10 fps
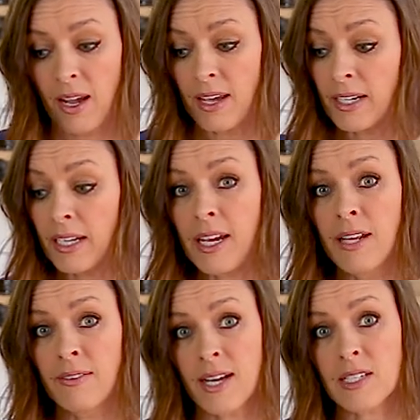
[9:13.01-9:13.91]
And
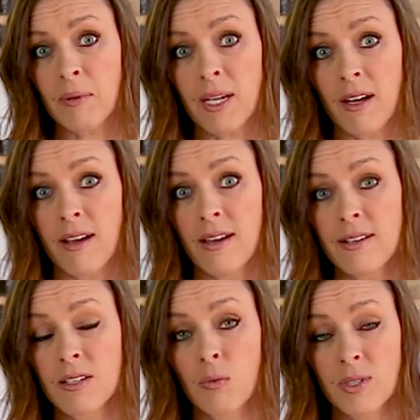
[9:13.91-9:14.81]
again, that's
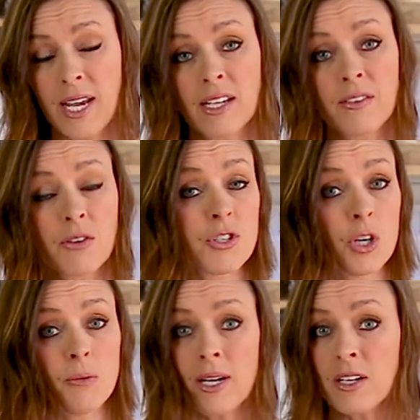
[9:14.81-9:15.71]
because we're taking those
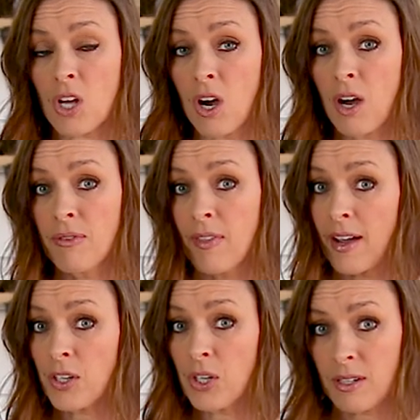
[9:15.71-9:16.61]
two minutes off of
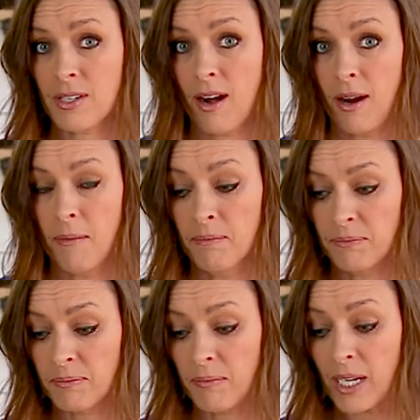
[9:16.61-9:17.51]
that cook time
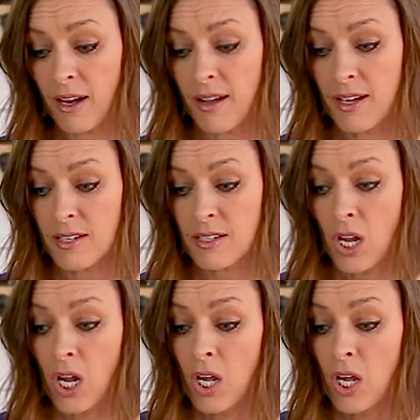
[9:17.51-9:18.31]
because